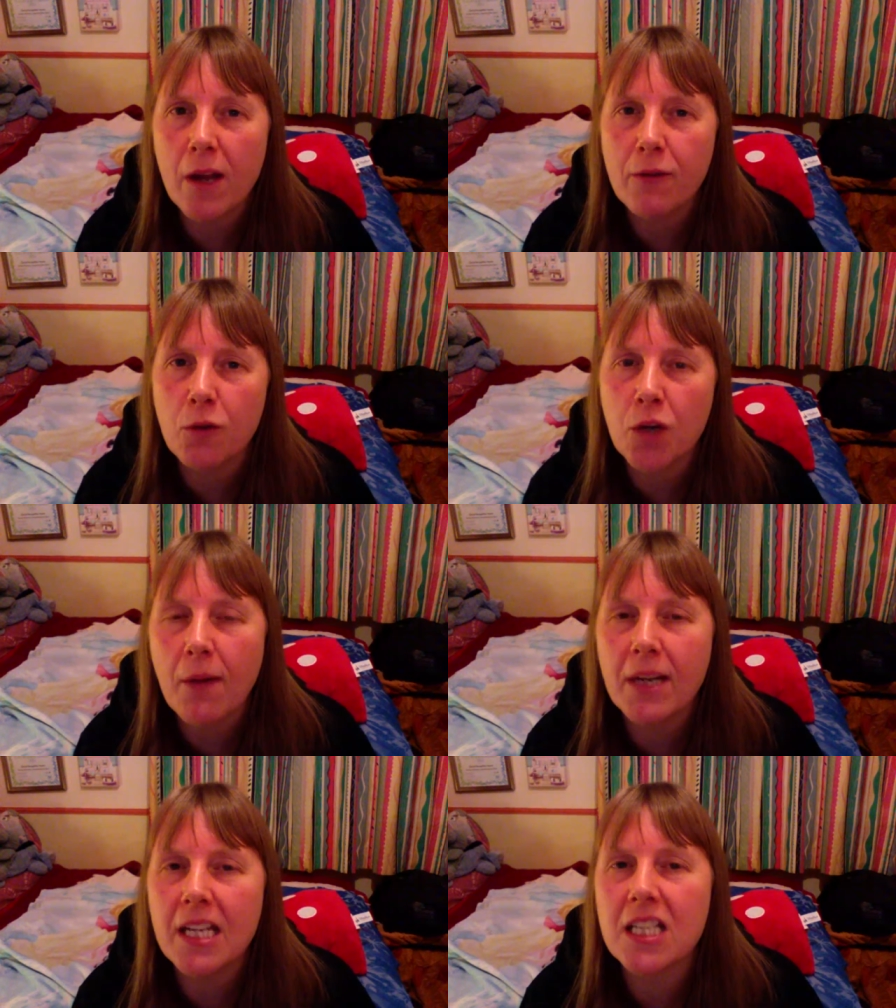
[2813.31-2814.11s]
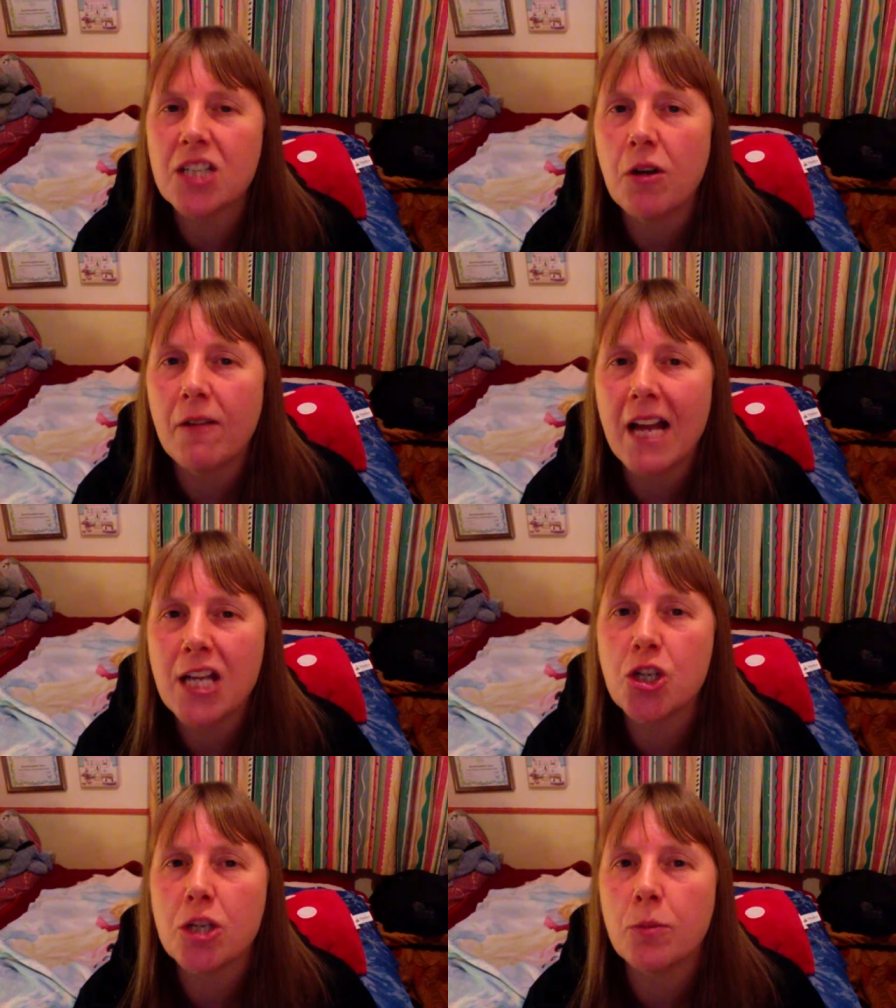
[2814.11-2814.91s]
if you're going into a
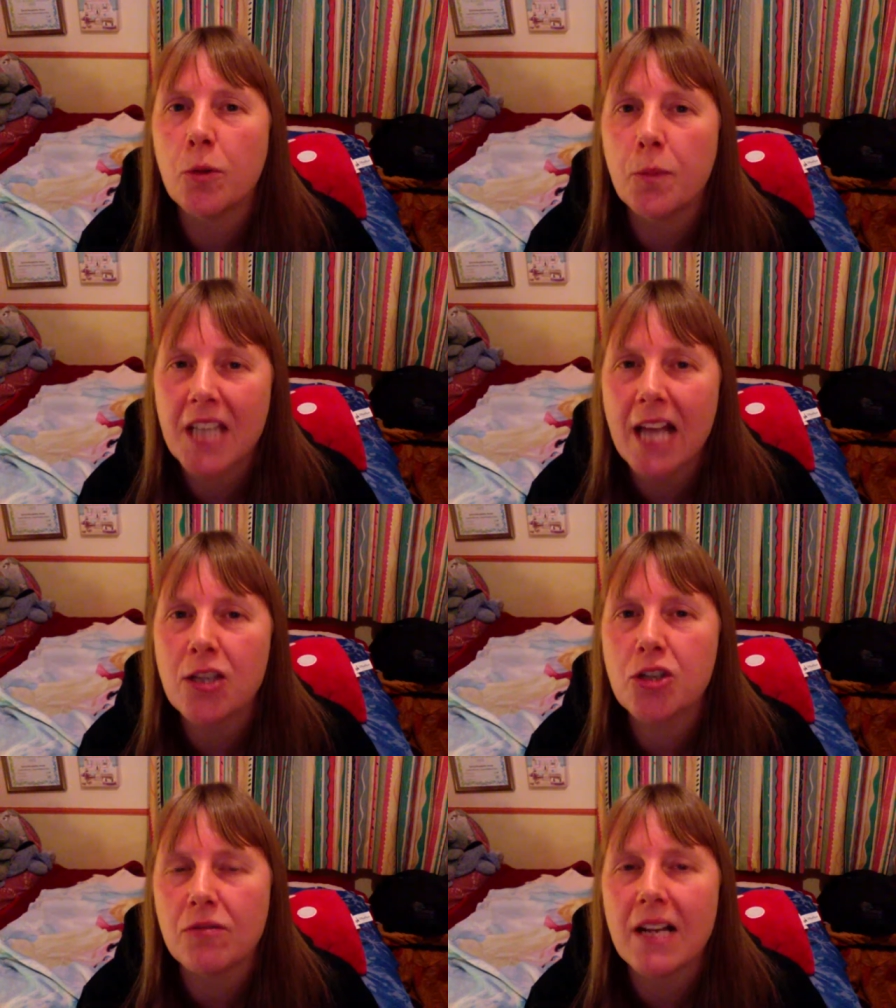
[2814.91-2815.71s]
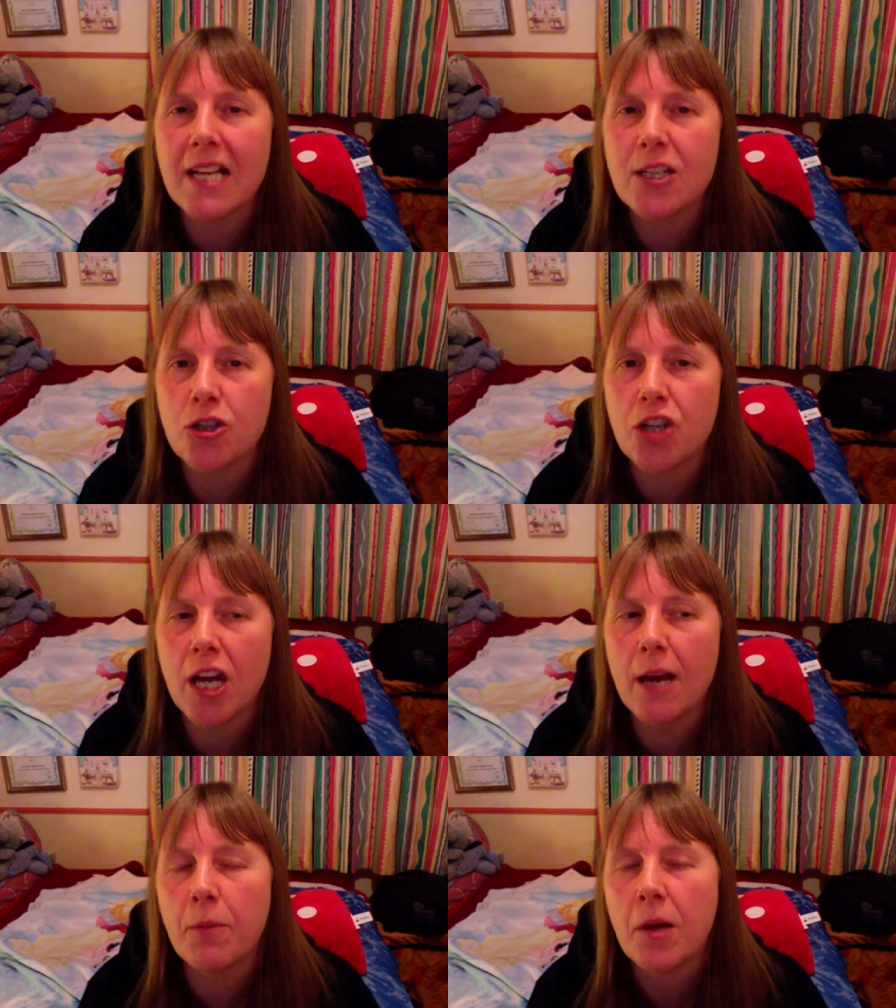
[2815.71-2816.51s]
relationship or potential
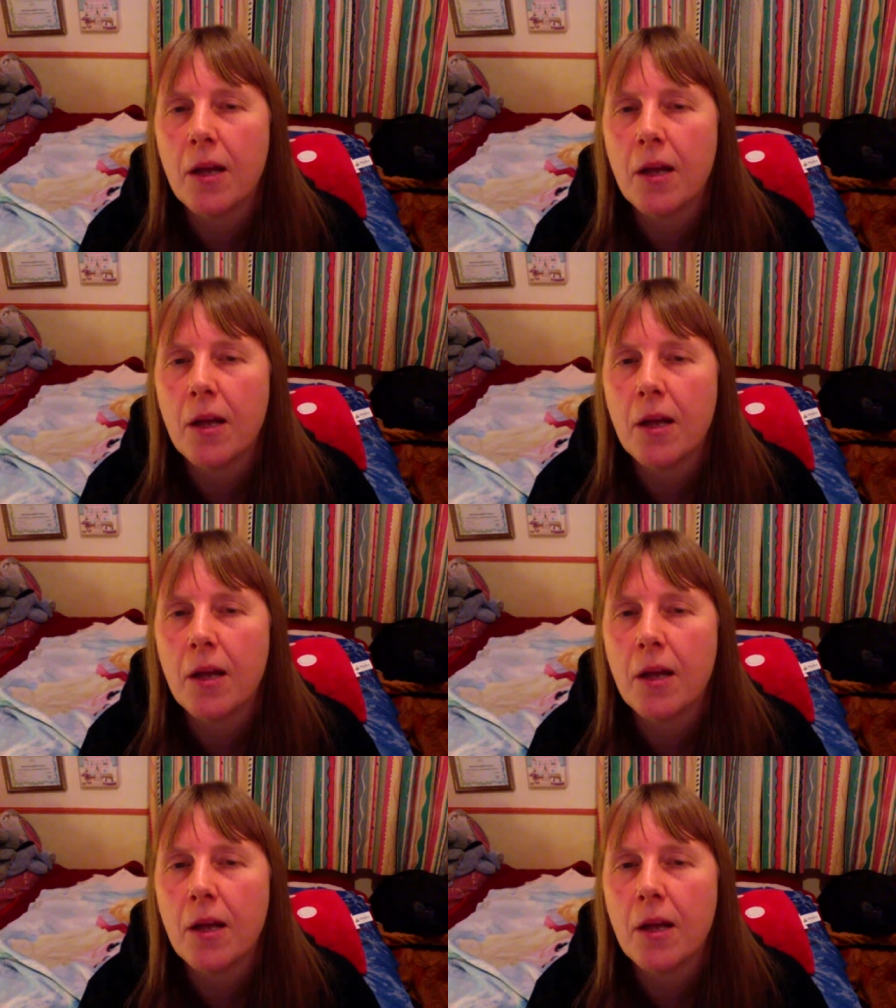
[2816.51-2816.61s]
relationship,